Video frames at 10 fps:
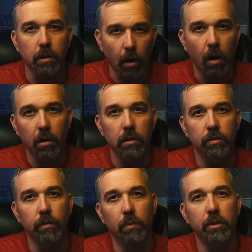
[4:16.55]

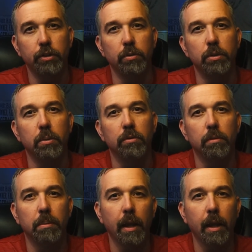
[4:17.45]
regardless of what you do as a